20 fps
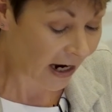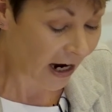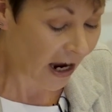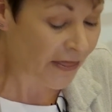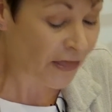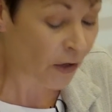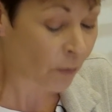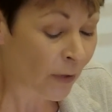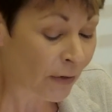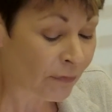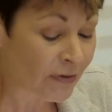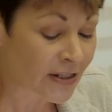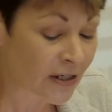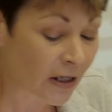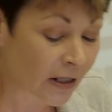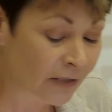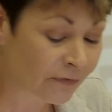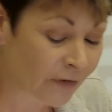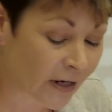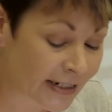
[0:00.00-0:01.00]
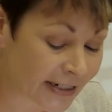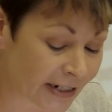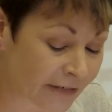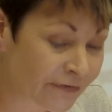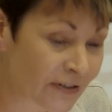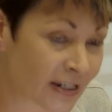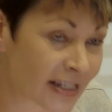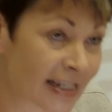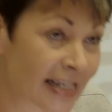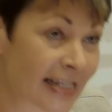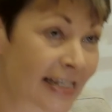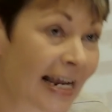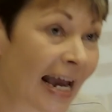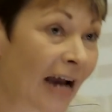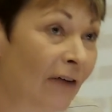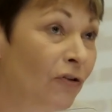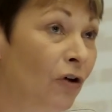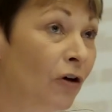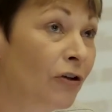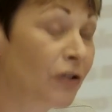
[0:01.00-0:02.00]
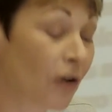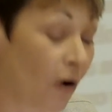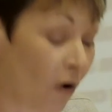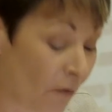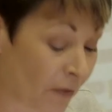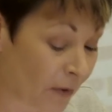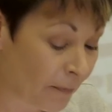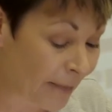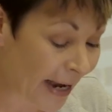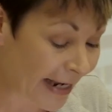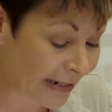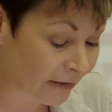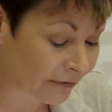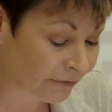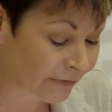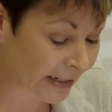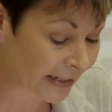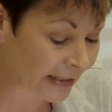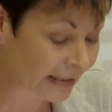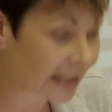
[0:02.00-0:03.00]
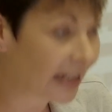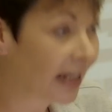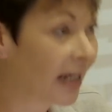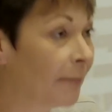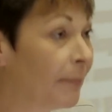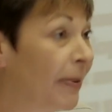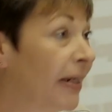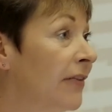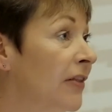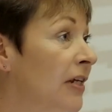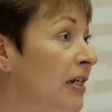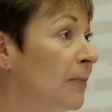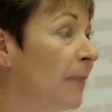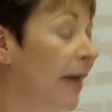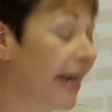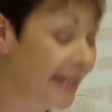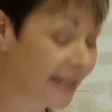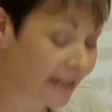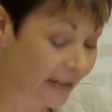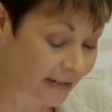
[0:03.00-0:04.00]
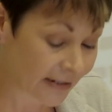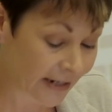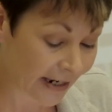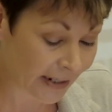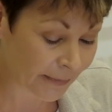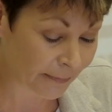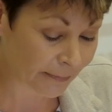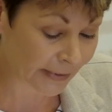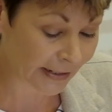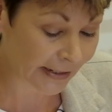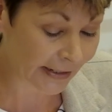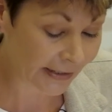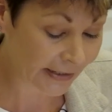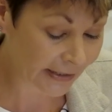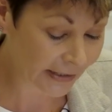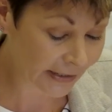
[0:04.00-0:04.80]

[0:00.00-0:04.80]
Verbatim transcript: and that we resolve our differences now not on the battlefield but in the debating chamber.